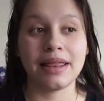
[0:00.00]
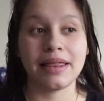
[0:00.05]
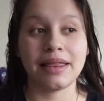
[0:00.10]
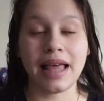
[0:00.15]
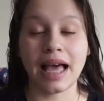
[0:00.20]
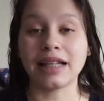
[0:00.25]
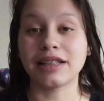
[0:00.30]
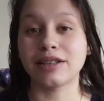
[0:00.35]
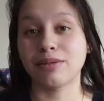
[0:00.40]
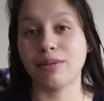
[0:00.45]

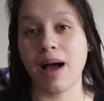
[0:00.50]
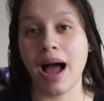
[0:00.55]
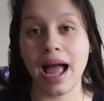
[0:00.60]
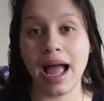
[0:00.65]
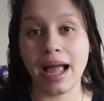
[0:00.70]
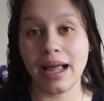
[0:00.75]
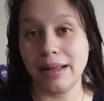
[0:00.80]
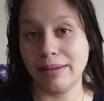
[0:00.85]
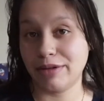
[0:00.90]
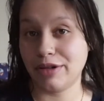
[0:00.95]
that's
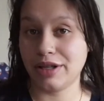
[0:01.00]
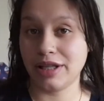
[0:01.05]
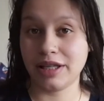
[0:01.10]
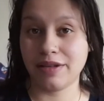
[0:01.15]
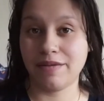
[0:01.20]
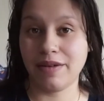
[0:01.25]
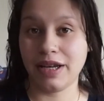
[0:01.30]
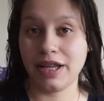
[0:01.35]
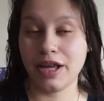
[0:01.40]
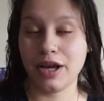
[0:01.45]
why I am doing this
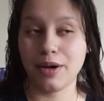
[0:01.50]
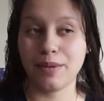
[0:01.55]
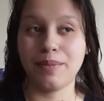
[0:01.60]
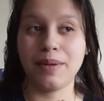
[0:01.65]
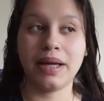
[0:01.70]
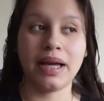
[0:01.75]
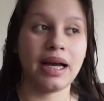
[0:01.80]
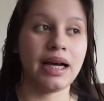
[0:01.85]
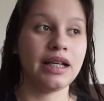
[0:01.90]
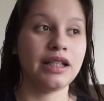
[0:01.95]
video,
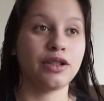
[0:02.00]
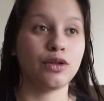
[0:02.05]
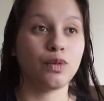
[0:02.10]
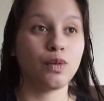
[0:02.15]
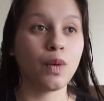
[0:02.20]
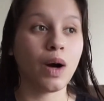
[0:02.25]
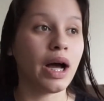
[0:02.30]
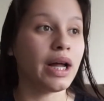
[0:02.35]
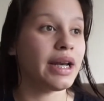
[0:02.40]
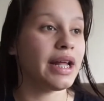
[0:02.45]
because
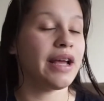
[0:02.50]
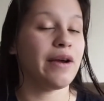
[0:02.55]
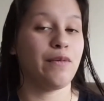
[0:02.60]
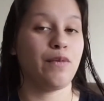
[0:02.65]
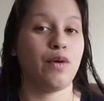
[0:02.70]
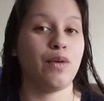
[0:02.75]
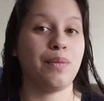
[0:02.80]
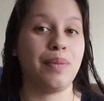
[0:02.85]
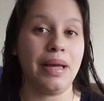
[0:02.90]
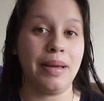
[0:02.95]
one, it
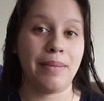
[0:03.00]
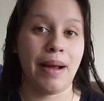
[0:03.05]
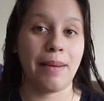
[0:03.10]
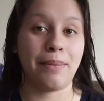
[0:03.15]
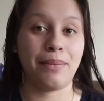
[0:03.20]
will be my